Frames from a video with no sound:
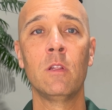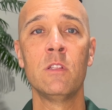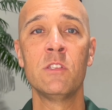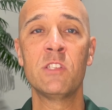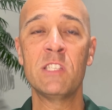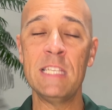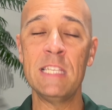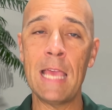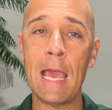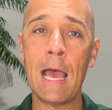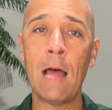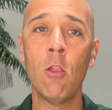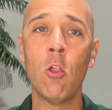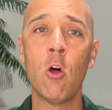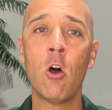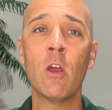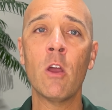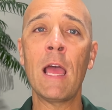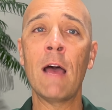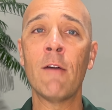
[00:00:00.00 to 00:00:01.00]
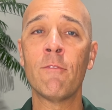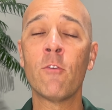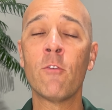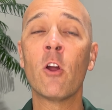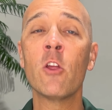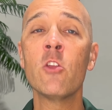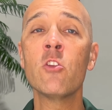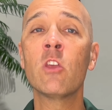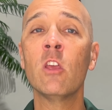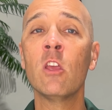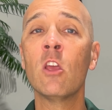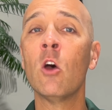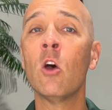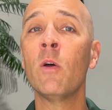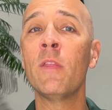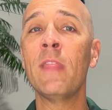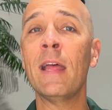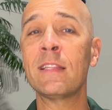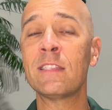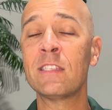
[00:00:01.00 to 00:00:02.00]
See how far you can
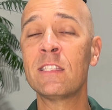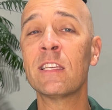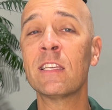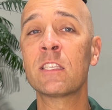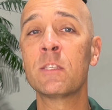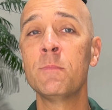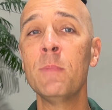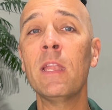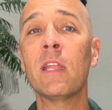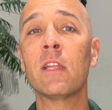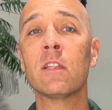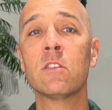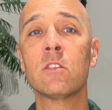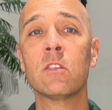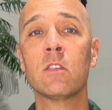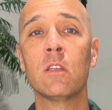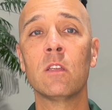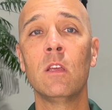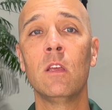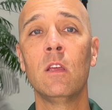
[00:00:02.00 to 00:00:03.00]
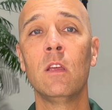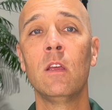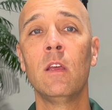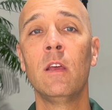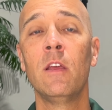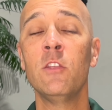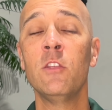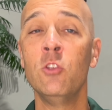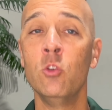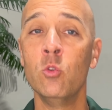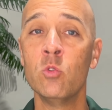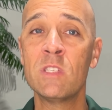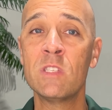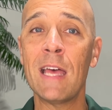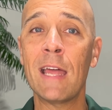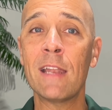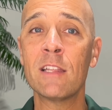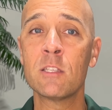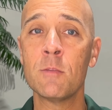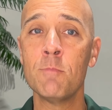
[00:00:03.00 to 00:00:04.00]
go in that 6 minutes. Use
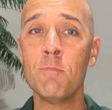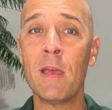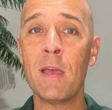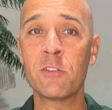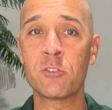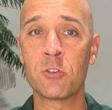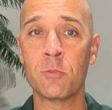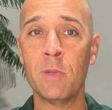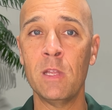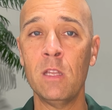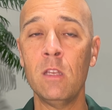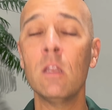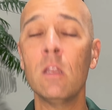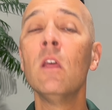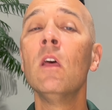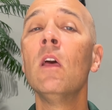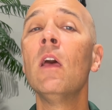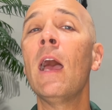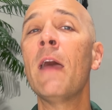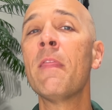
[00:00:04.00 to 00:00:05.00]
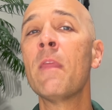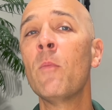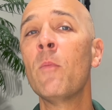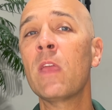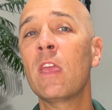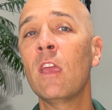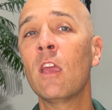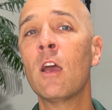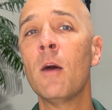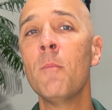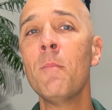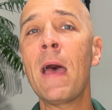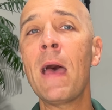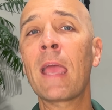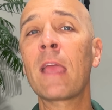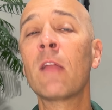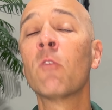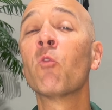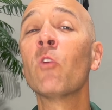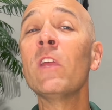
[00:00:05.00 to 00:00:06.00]
that as a measurement, and then we can come
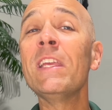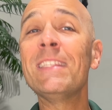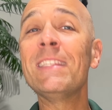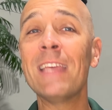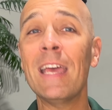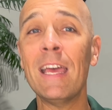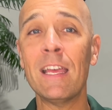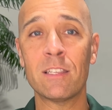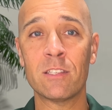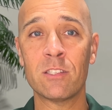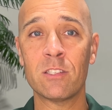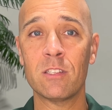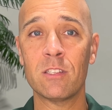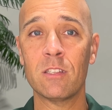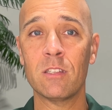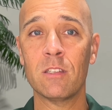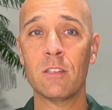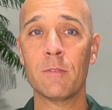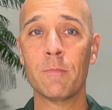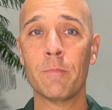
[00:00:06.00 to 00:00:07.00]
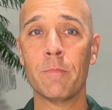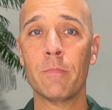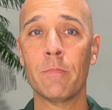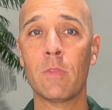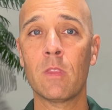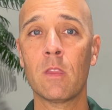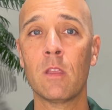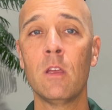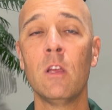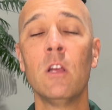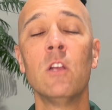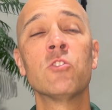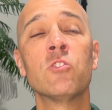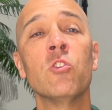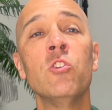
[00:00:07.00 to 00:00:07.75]
back and retest. So